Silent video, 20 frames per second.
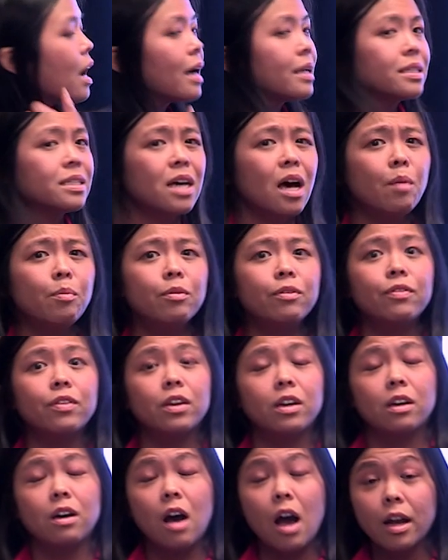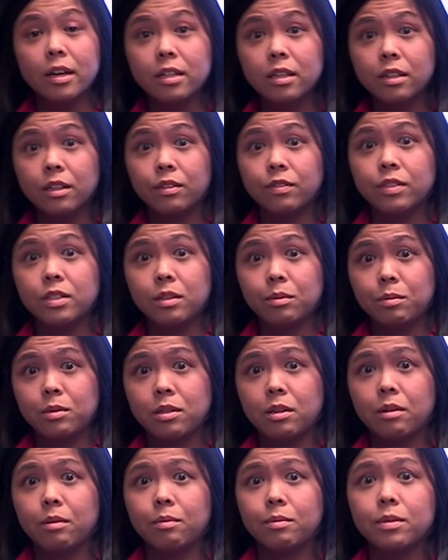On top of the cognitive
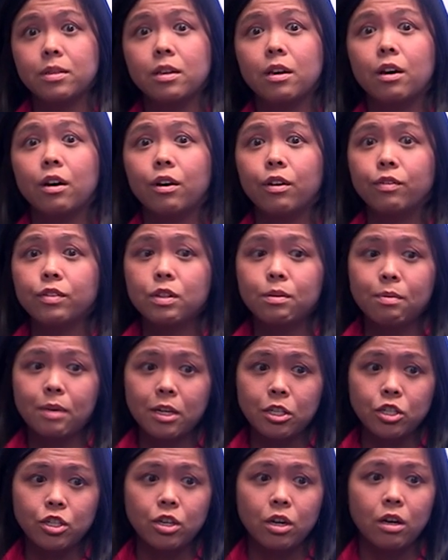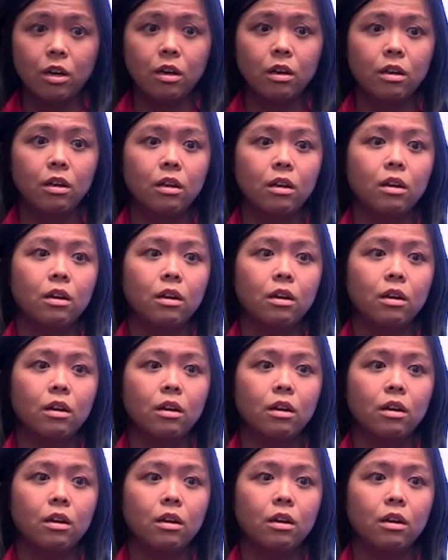symptoms of dementia,